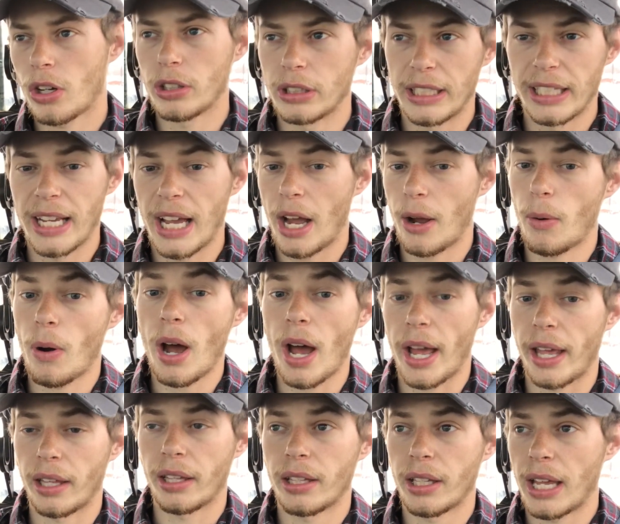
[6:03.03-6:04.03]
all
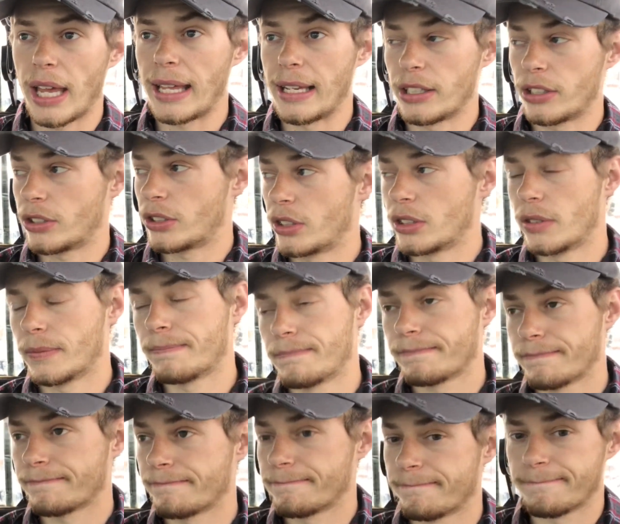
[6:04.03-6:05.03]
DIY.
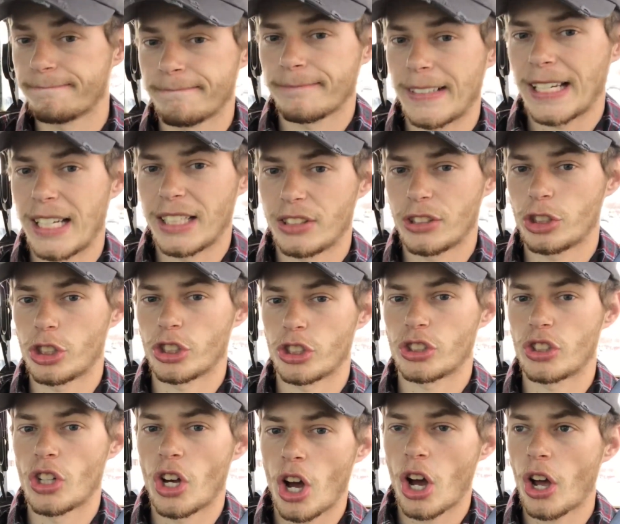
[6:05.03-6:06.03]
It's
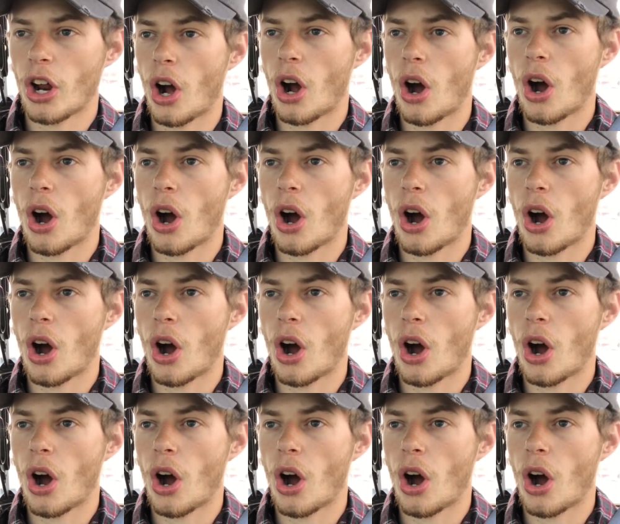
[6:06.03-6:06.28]
just not